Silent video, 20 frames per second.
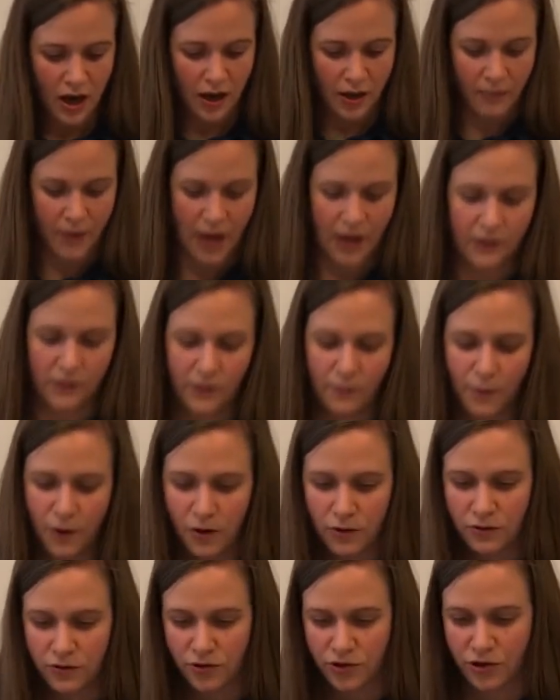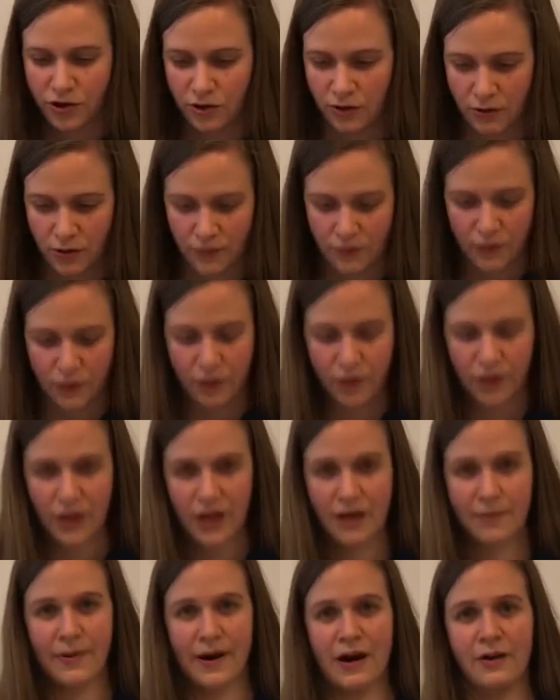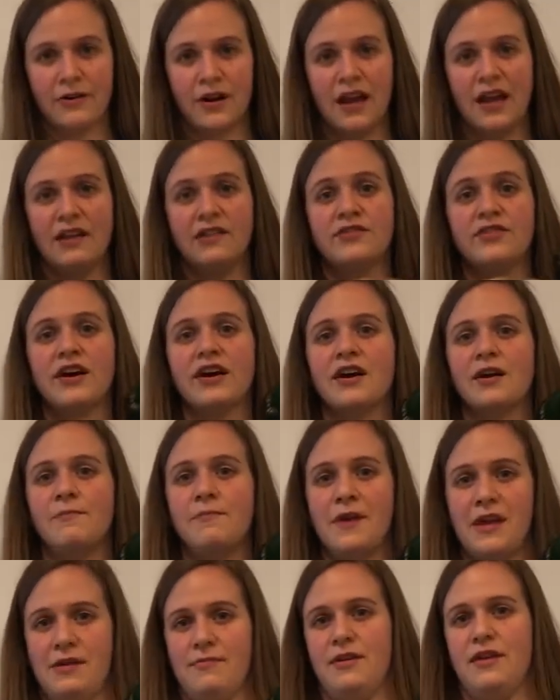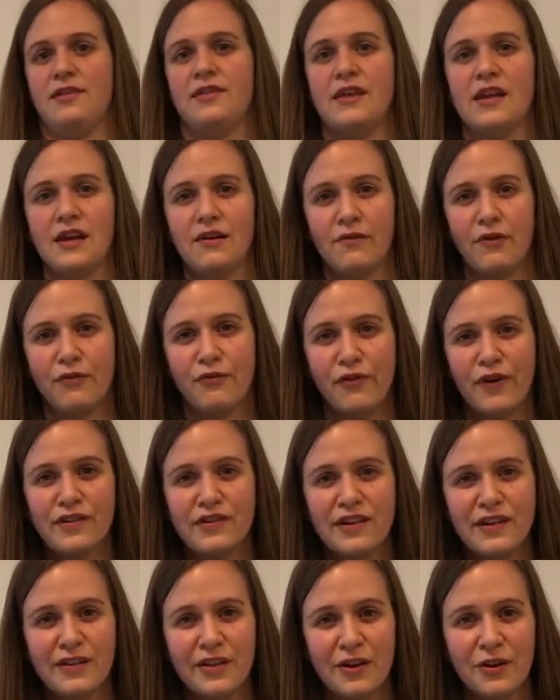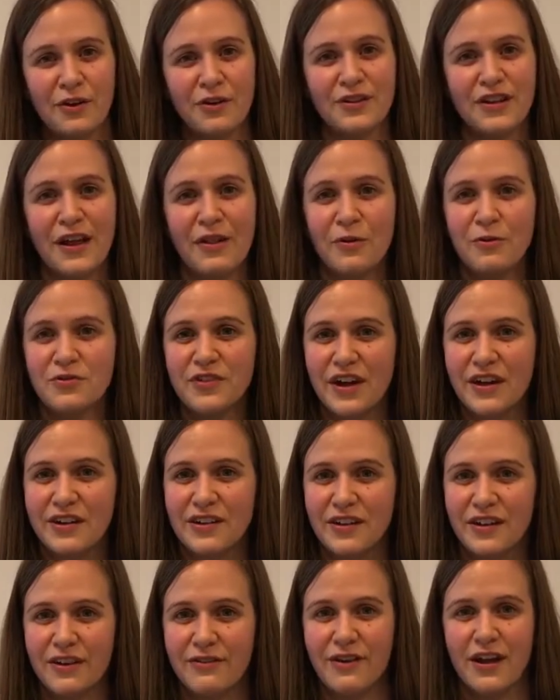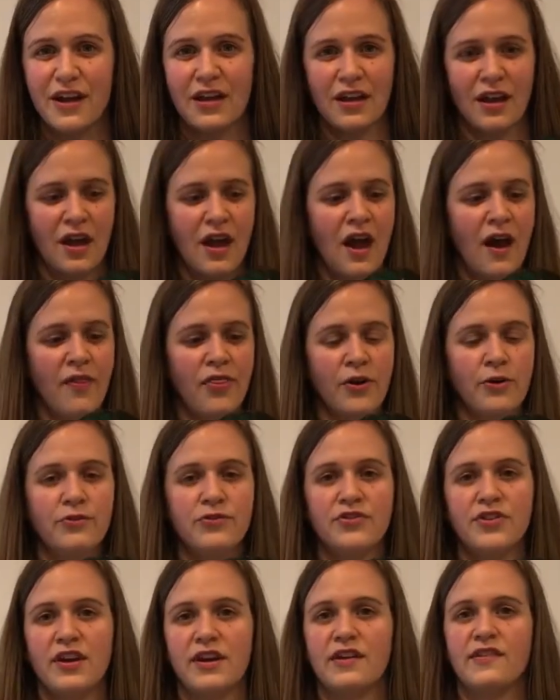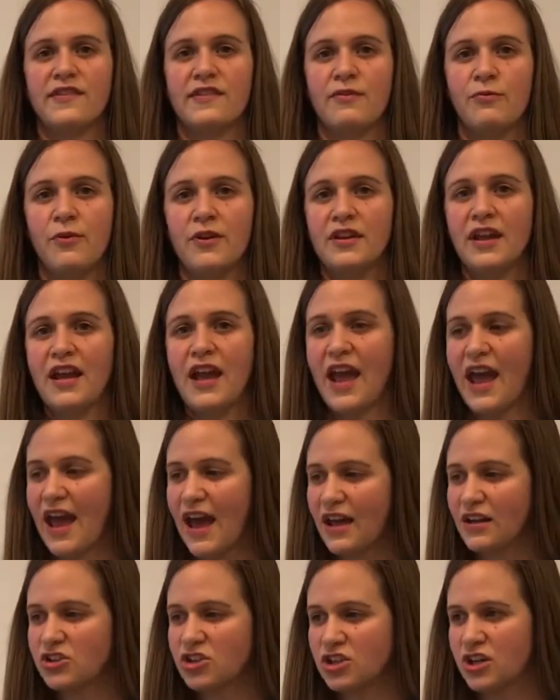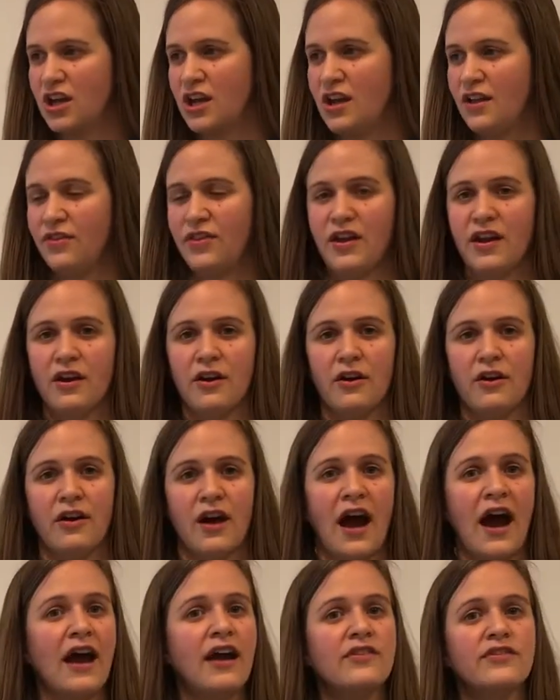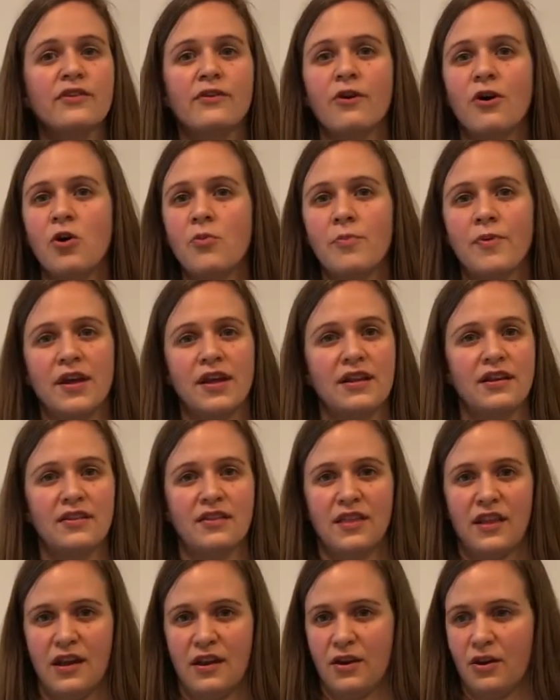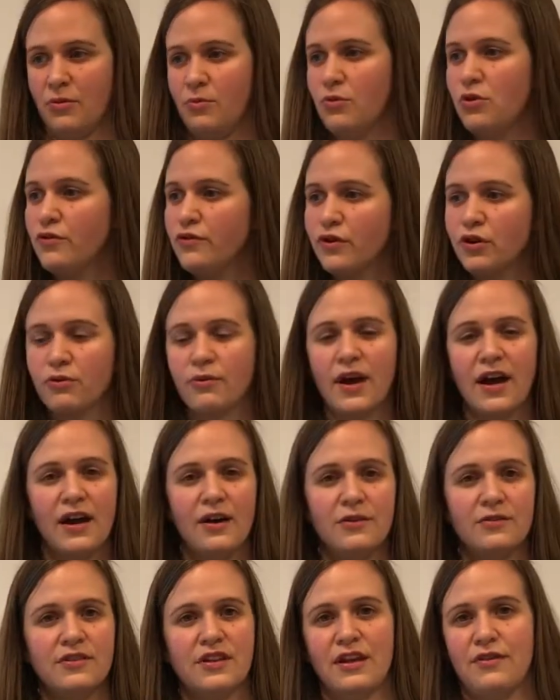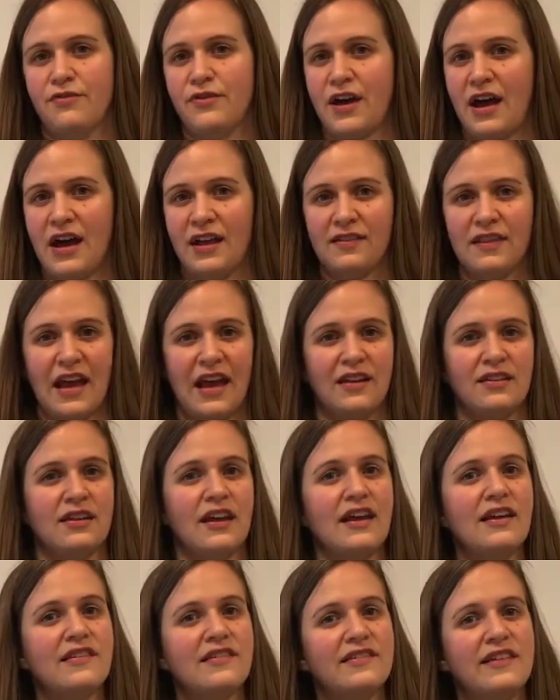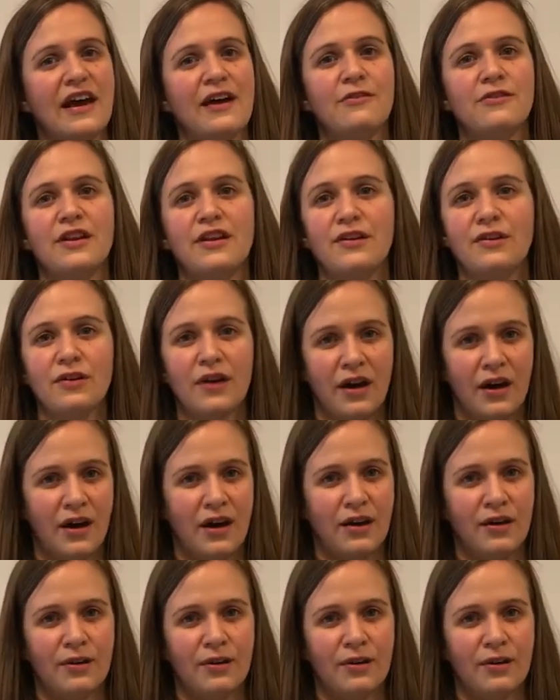As opposed to, if you think about a duck baby, think of a fuzzy little yellow duckling, right? Those ducks, when they hatch, their eyes are open, they're moving around, they've got that nice downy